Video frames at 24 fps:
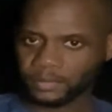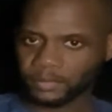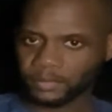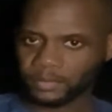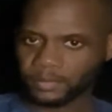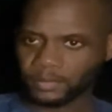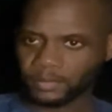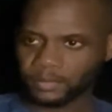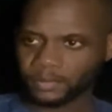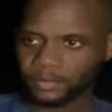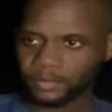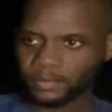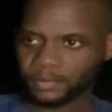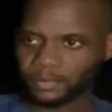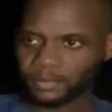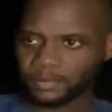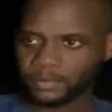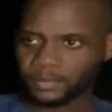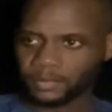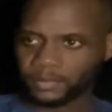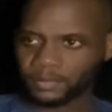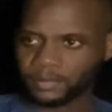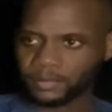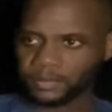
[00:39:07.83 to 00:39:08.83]

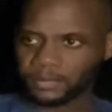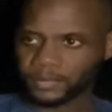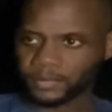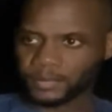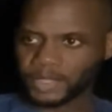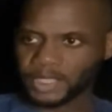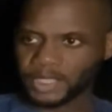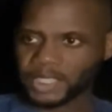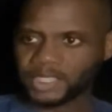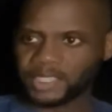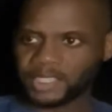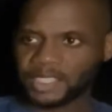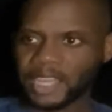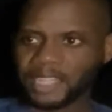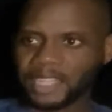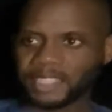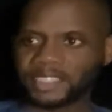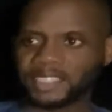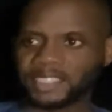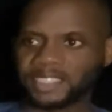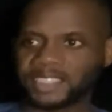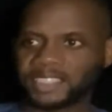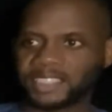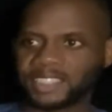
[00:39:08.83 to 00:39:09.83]

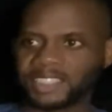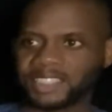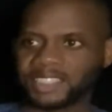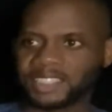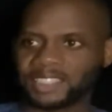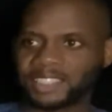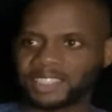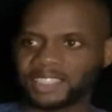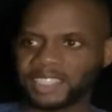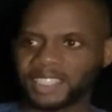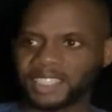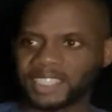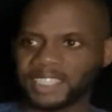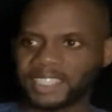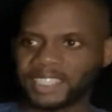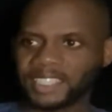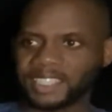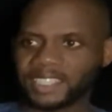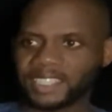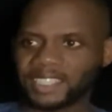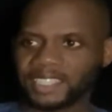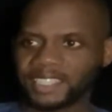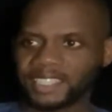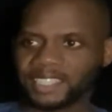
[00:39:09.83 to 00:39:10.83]

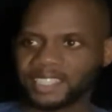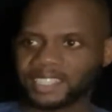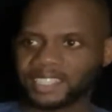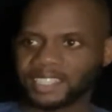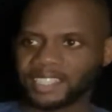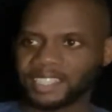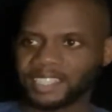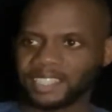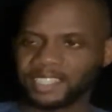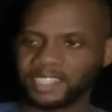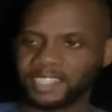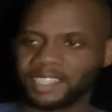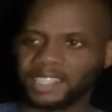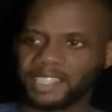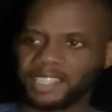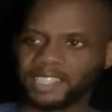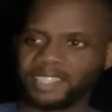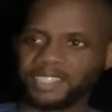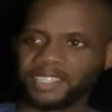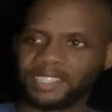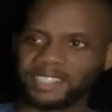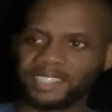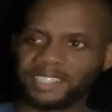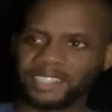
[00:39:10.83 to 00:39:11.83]

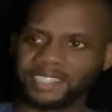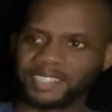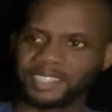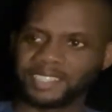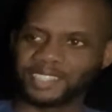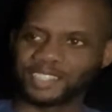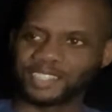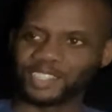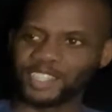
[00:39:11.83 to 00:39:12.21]
The person shown says nothing.